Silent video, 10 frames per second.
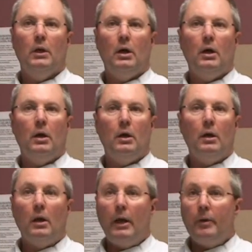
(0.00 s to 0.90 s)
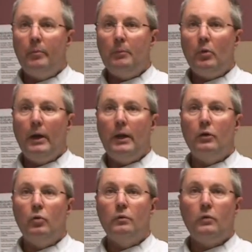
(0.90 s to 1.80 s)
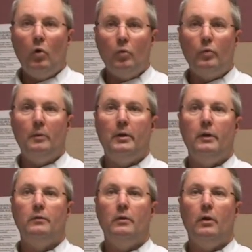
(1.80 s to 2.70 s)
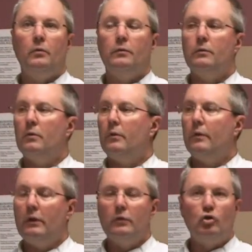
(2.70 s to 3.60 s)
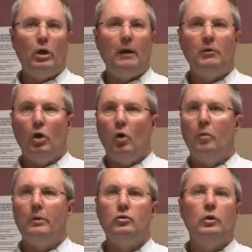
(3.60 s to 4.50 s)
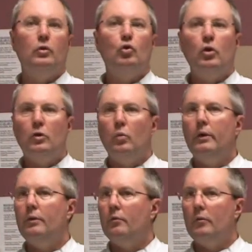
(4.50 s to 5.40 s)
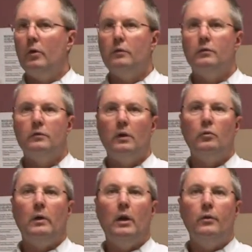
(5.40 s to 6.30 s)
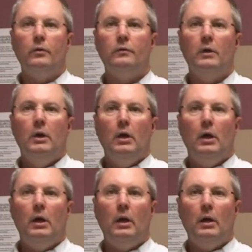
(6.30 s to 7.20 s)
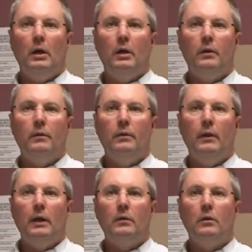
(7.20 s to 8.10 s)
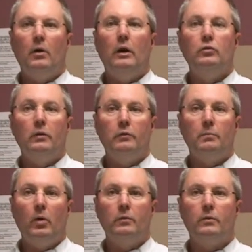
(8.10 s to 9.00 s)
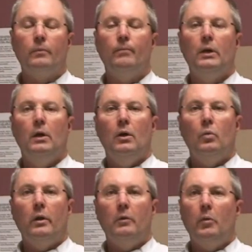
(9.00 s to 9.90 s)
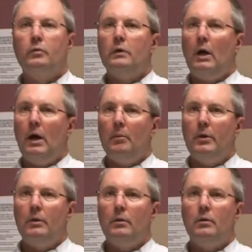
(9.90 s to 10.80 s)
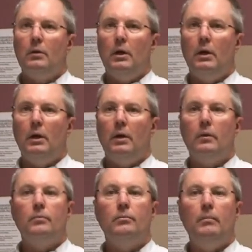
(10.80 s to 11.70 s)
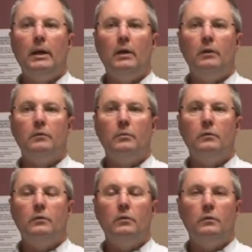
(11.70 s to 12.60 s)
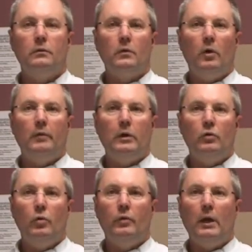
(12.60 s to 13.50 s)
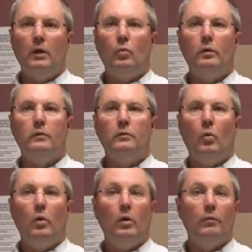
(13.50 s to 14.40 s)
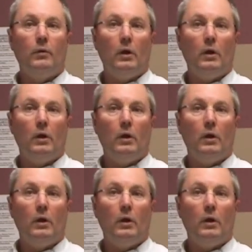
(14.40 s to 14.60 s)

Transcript: A lot of people had to use home remedies, and those are things that you have in your home that you either cook with or various and sundry others that are at your disposal. One of the most common mechanisms to solve a toothache was oil of